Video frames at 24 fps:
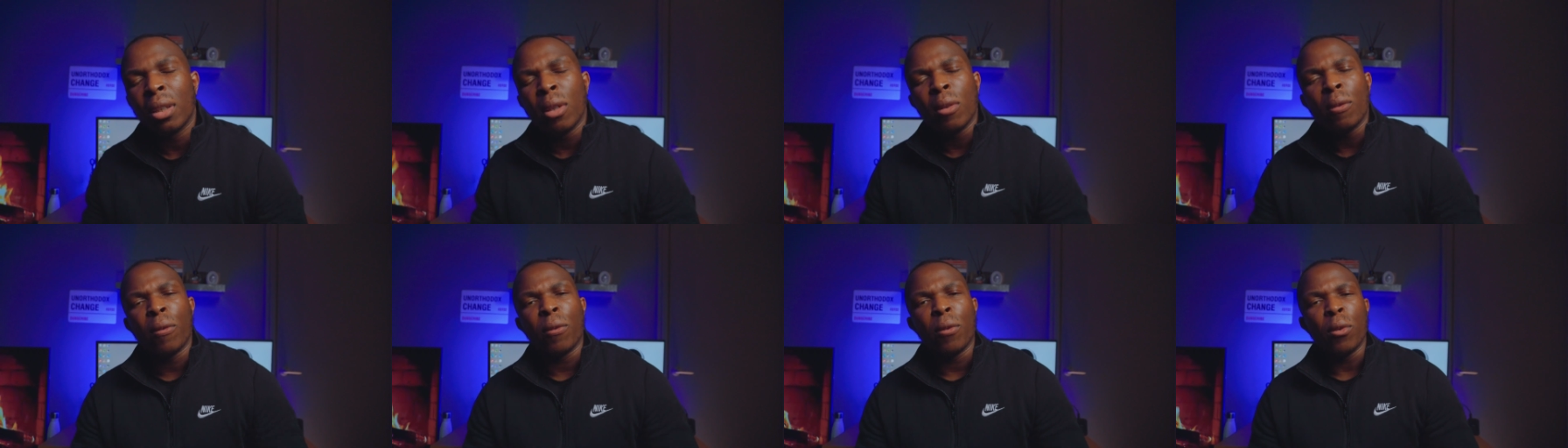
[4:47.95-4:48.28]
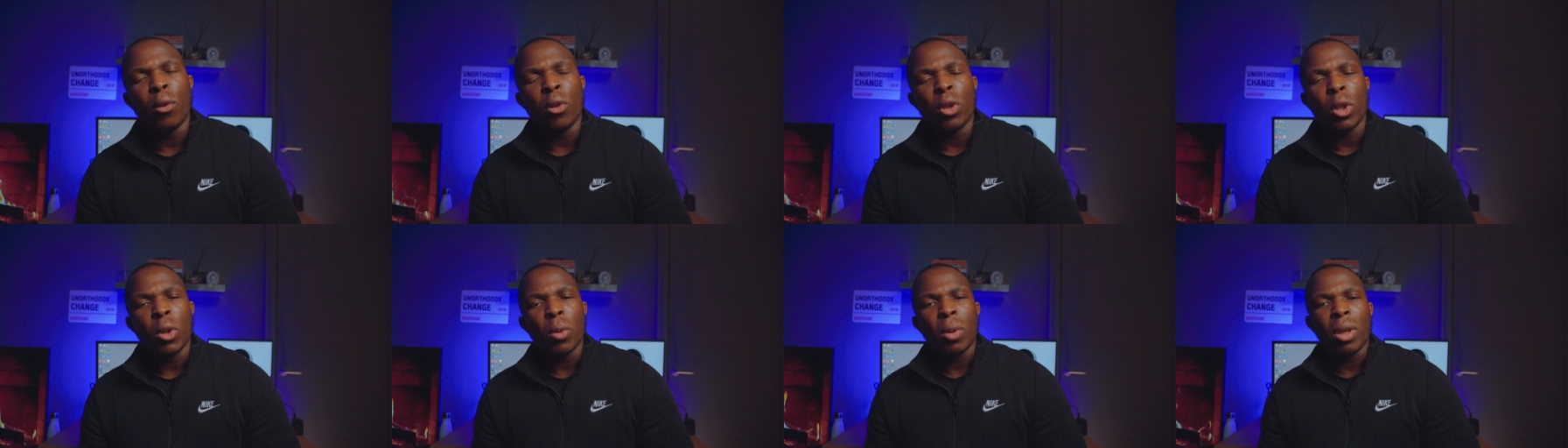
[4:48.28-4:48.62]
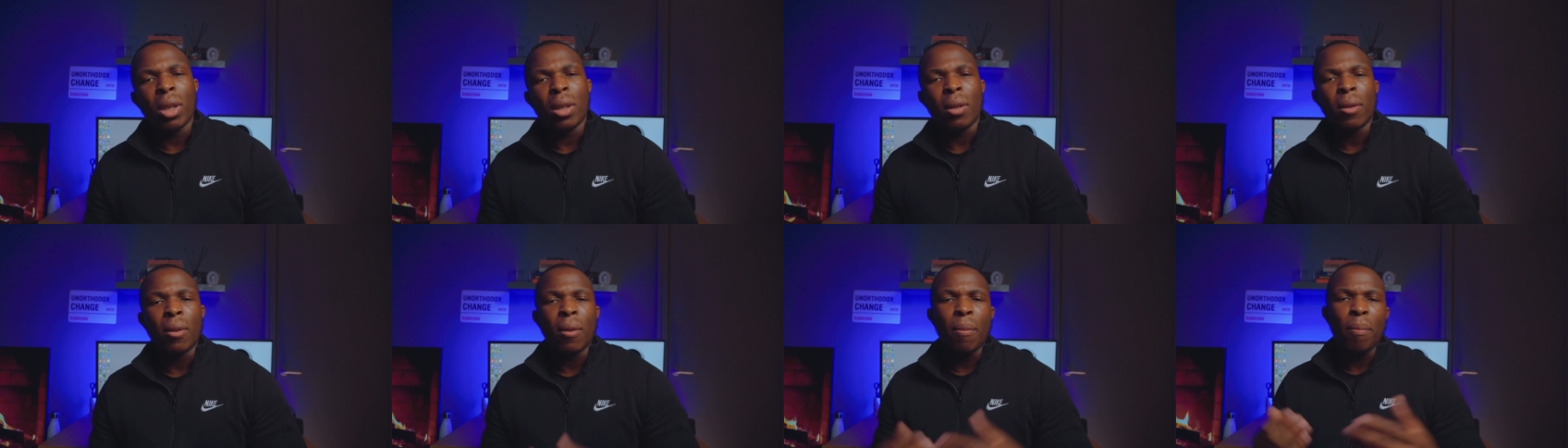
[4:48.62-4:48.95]
through
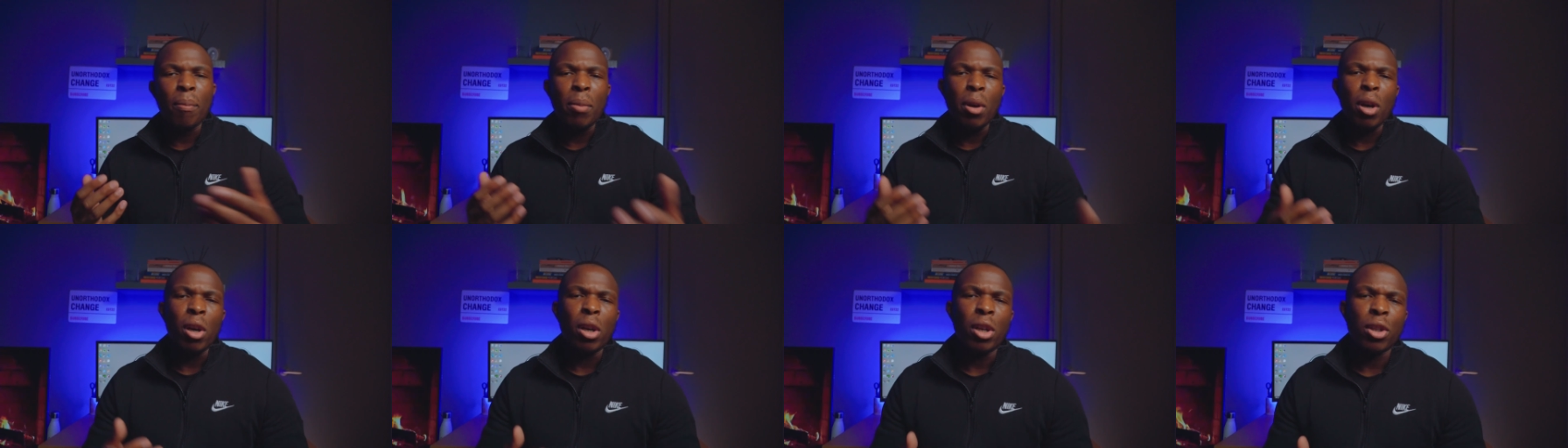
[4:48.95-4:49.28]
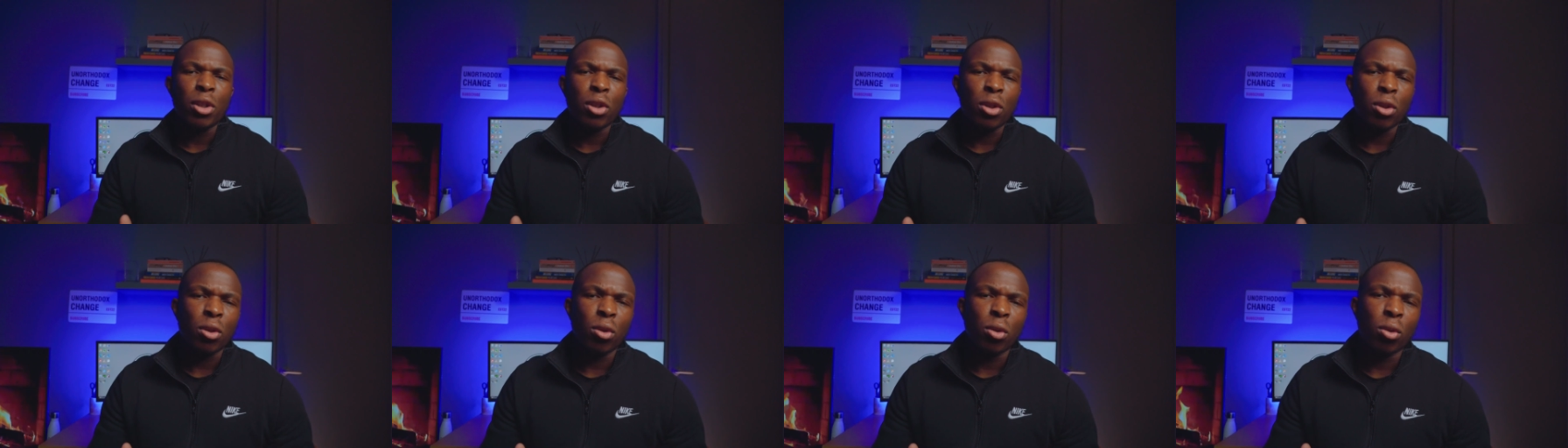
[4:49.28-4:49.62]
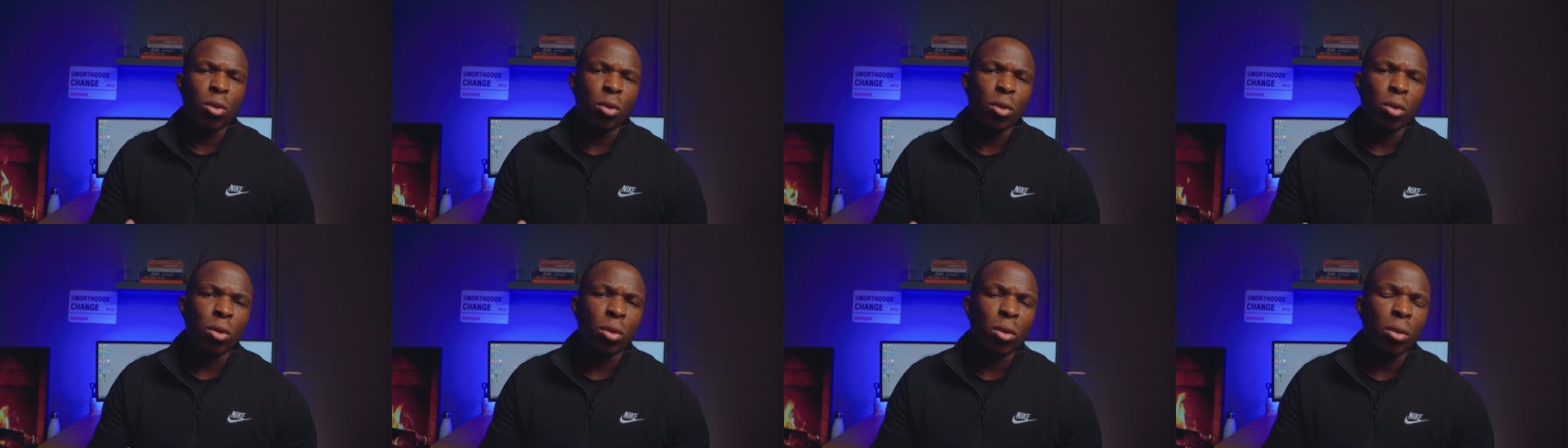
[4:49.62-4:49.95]
doing
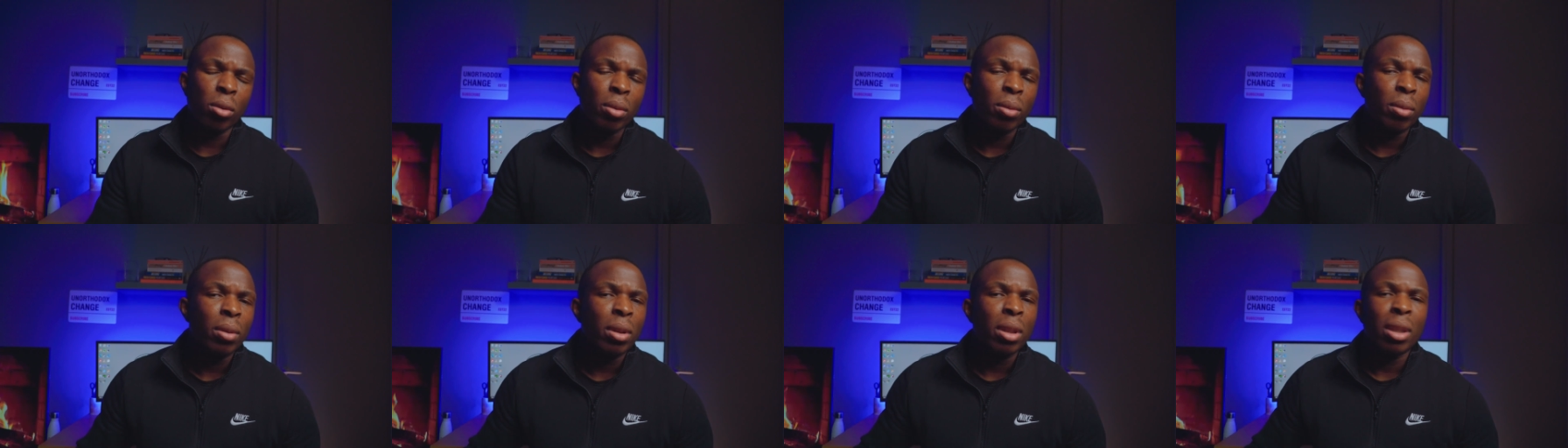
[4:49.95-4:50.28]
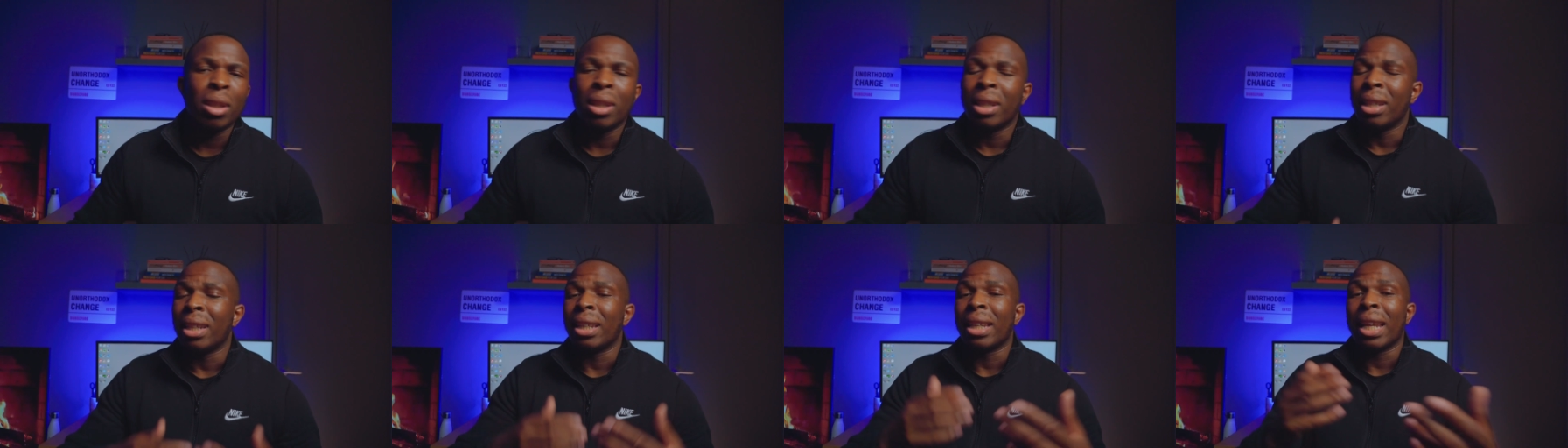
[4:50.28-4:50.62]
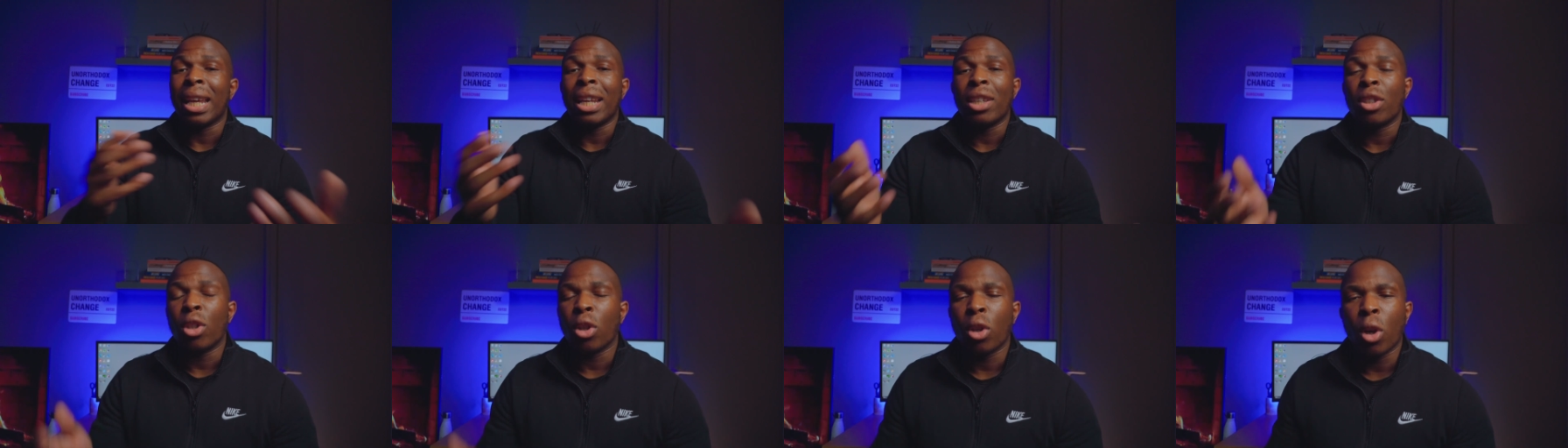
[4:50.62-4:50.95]
personal
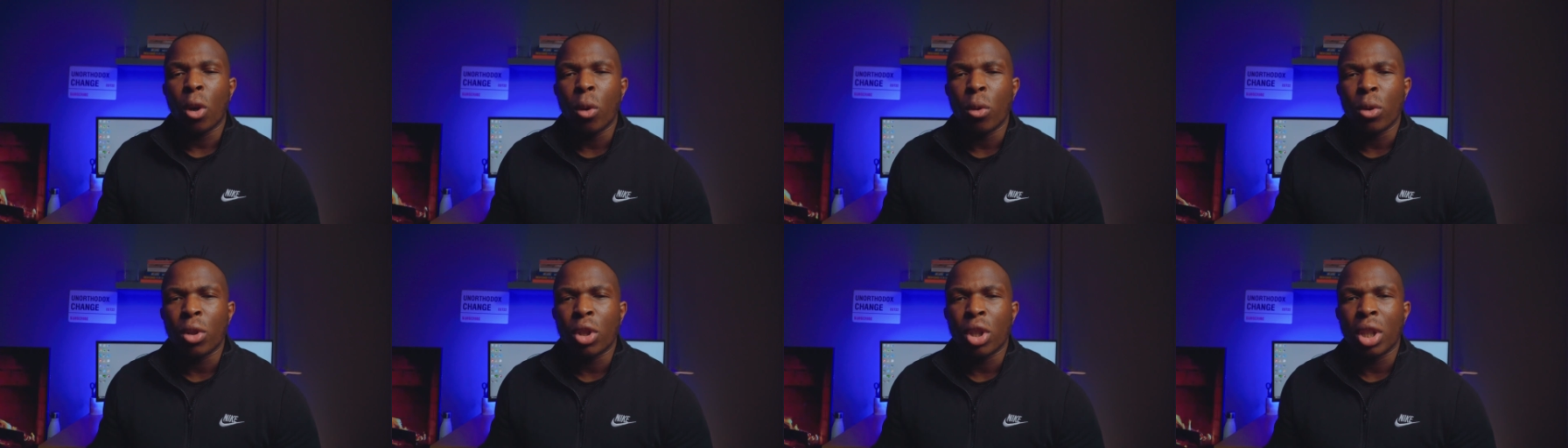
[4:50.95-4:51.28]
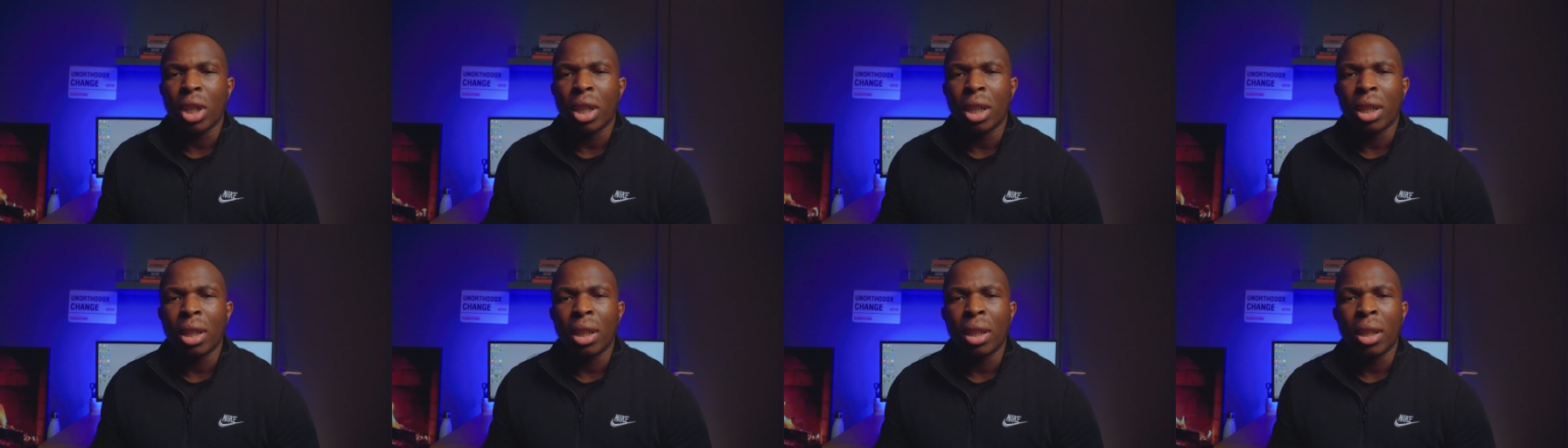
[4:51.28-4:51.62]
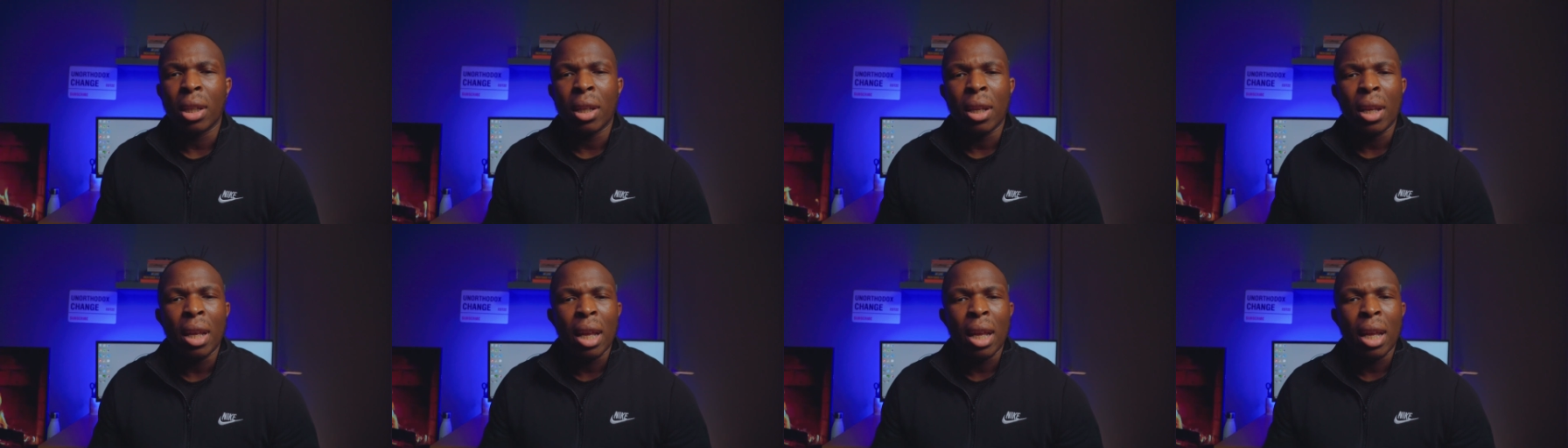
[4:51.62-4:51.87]
data coaching